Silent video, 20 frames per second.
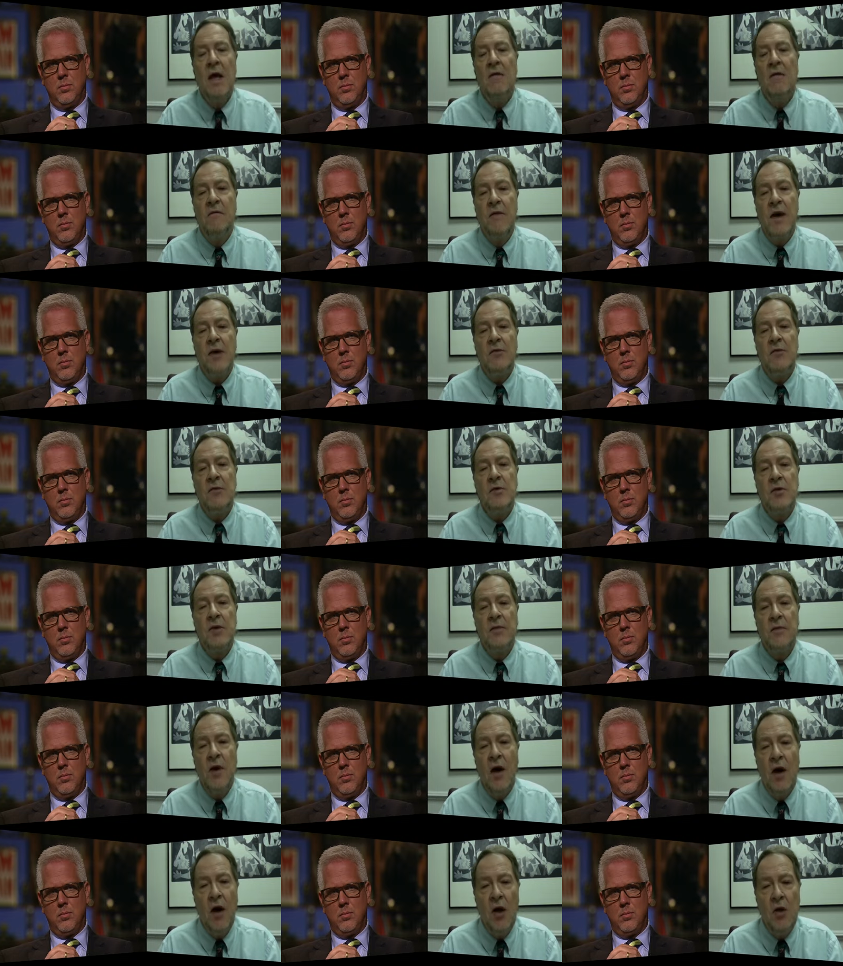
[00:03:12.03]
Speaker 1: Veterans have
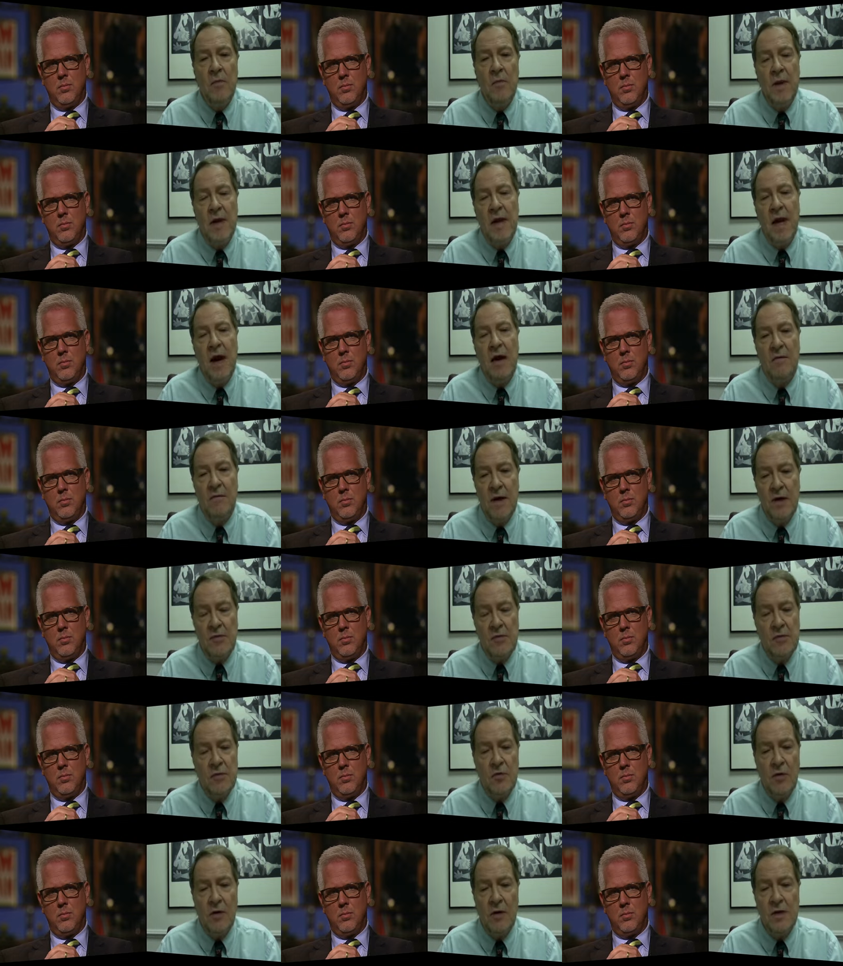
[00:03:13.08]
called me now, veterans
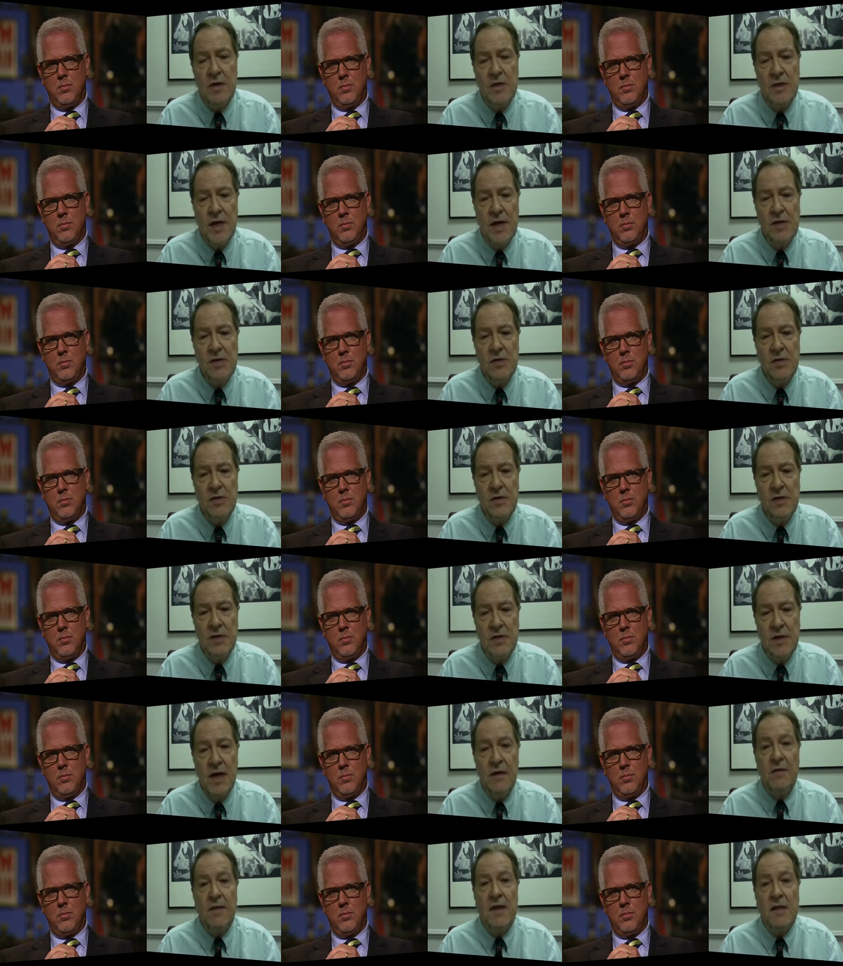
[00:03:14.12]
organizations, and
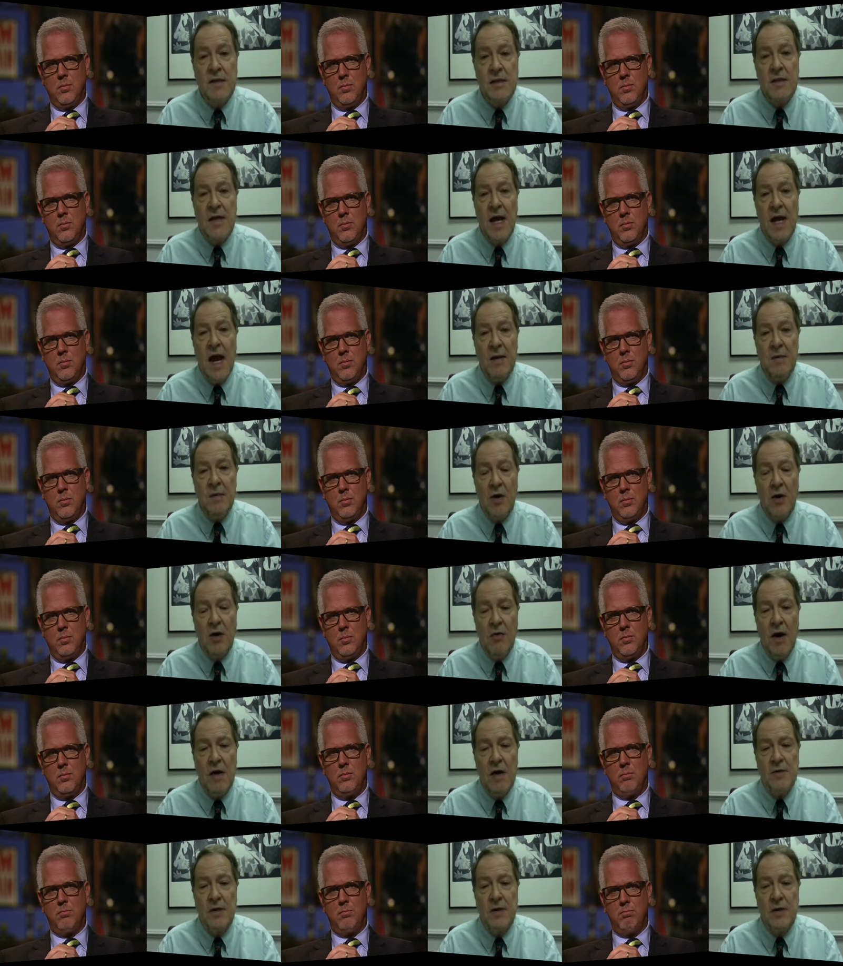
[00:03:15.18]
said, This is happening
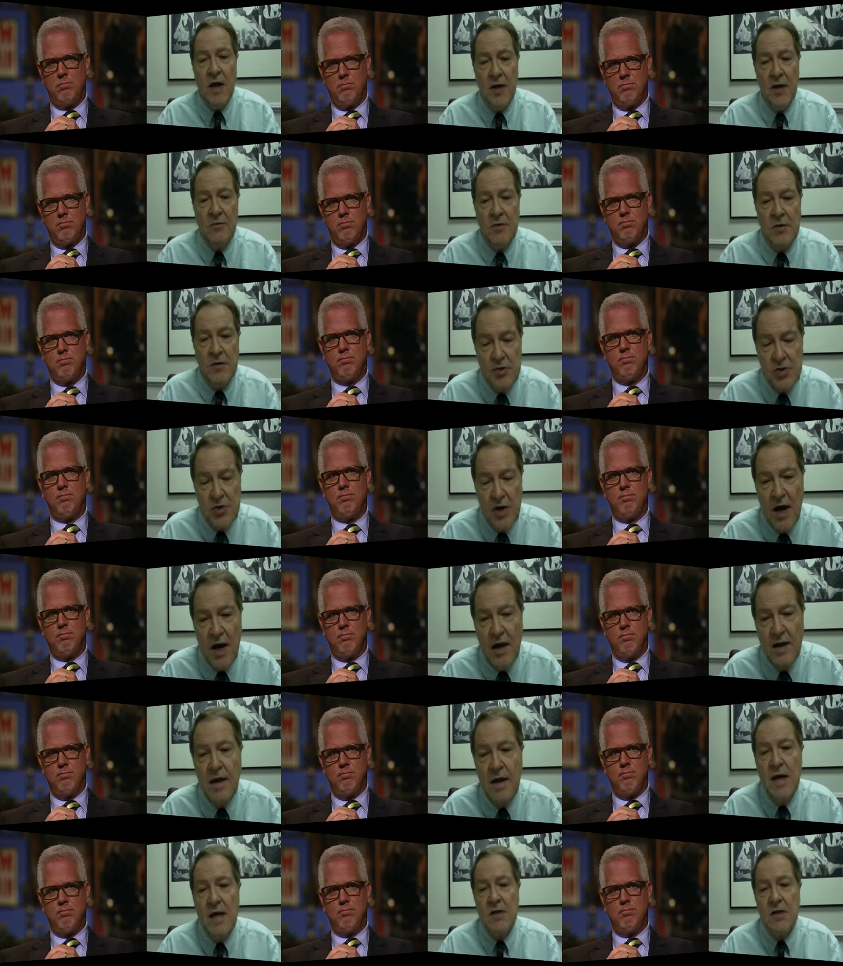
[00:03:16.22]
across the country,
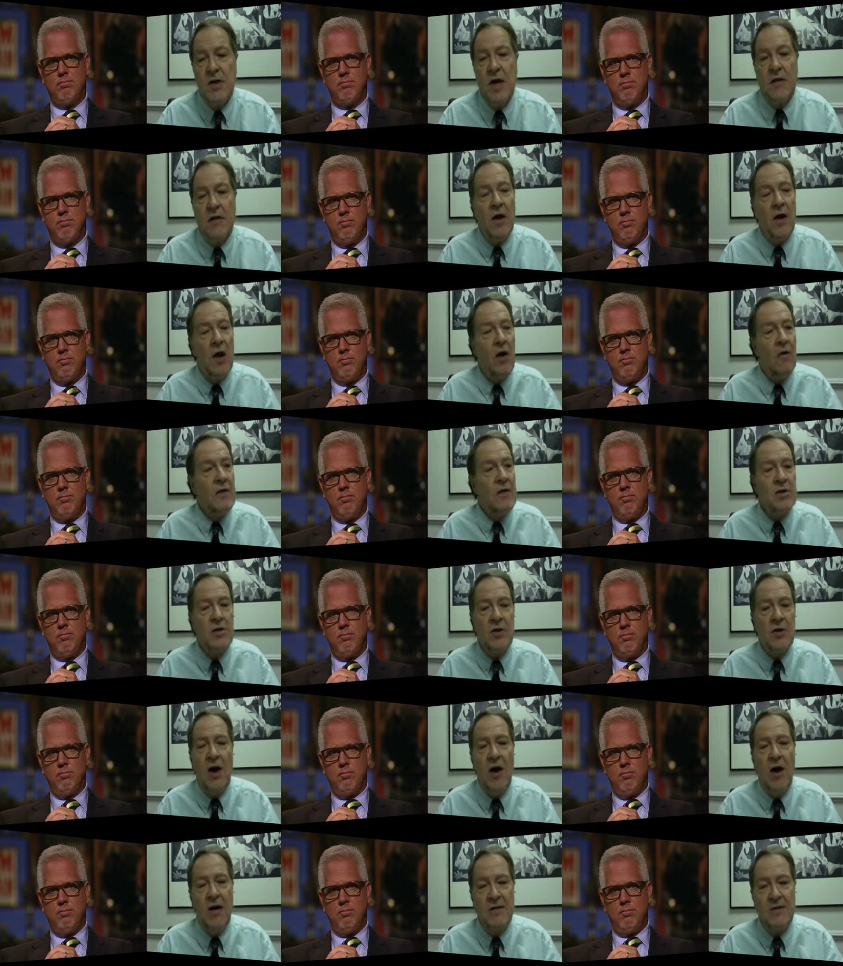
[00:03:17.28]
John. So I've got all these
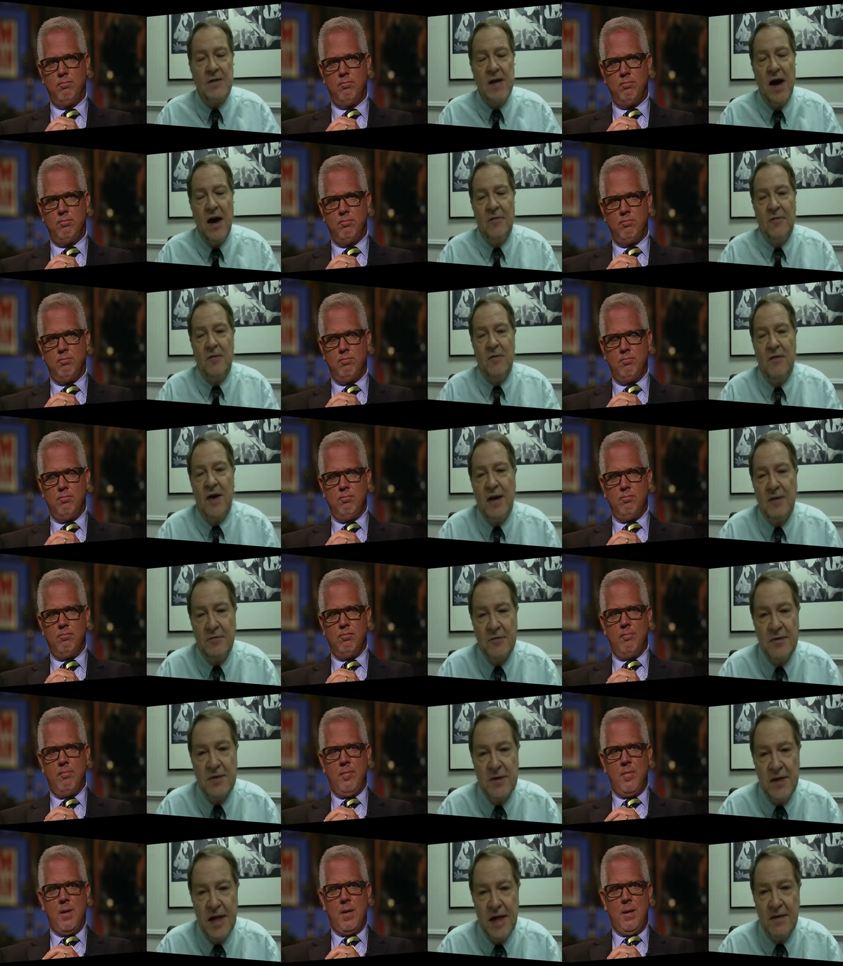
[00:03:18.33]
calls now from
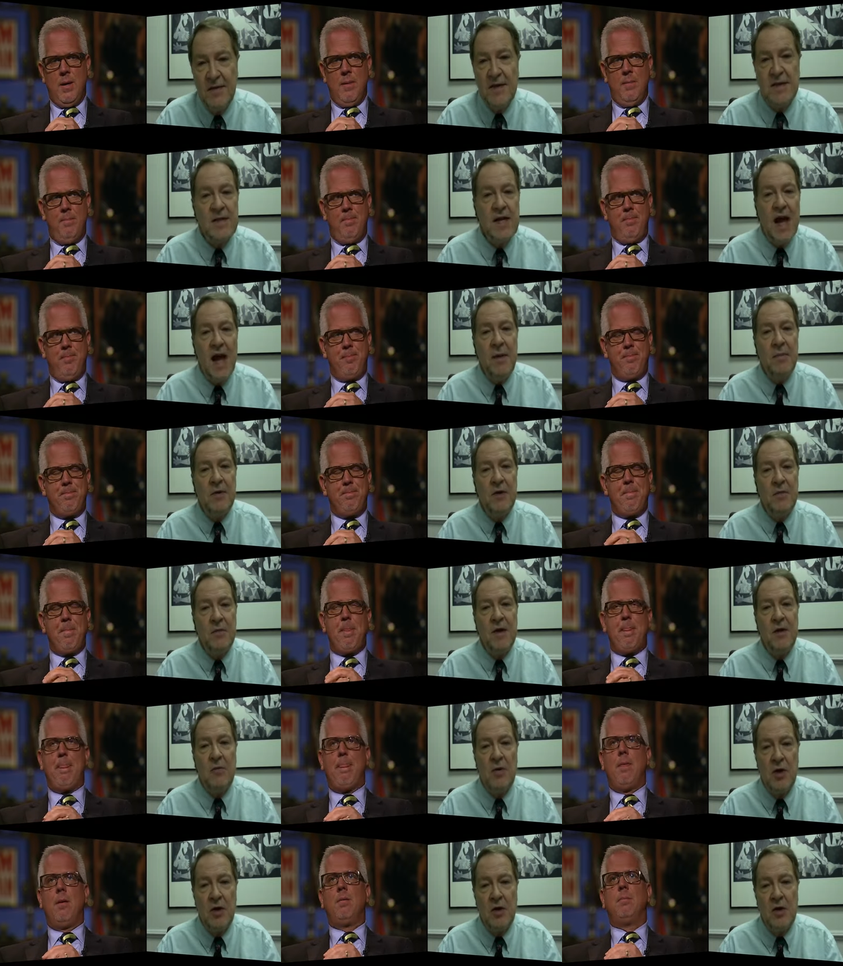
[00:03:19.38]
veterans saying, This happened to me.
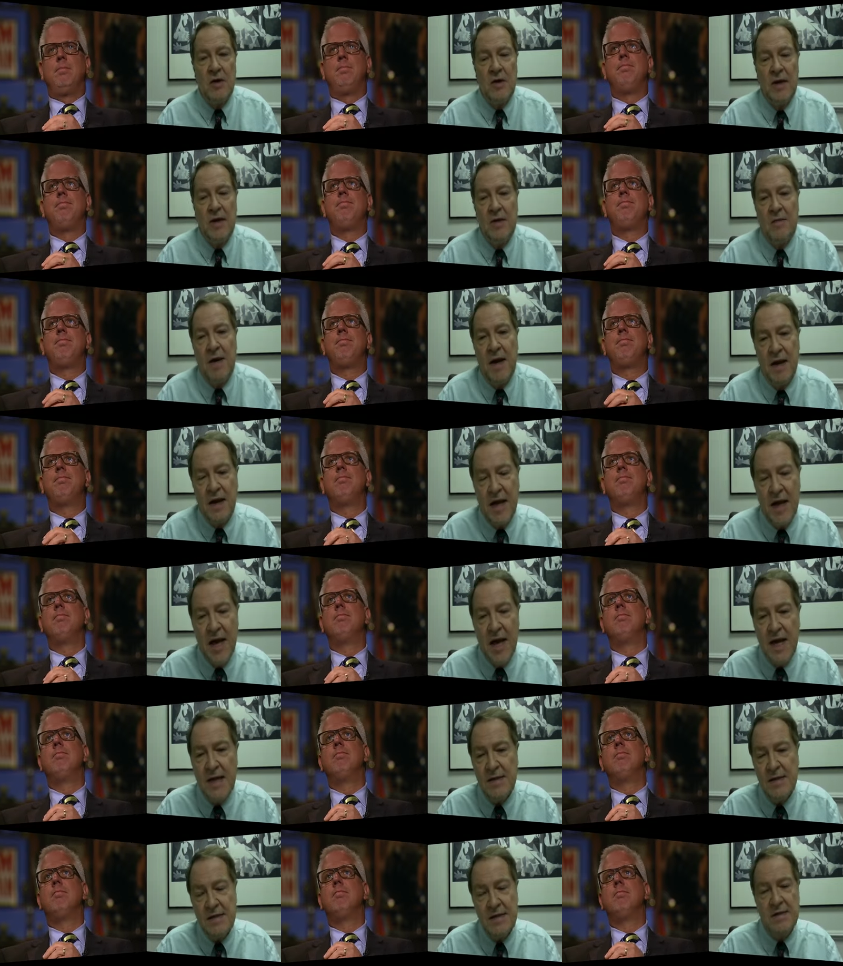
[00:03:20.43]
Will you look into my
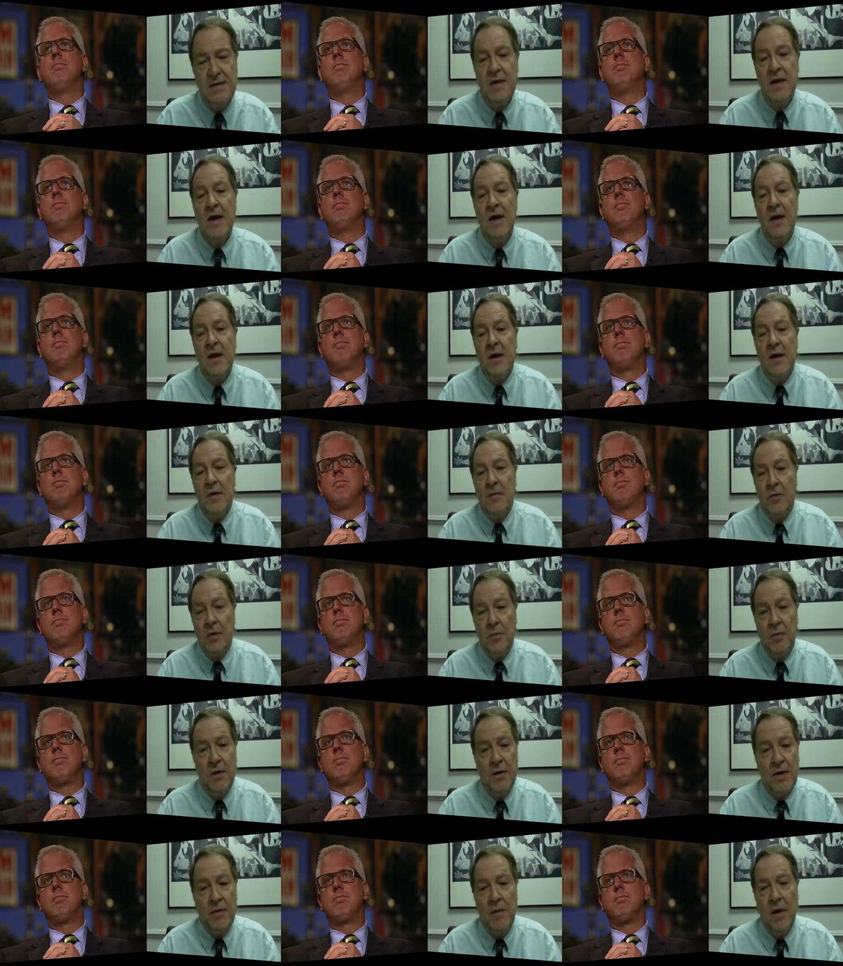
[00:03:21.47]
case? And we're putting them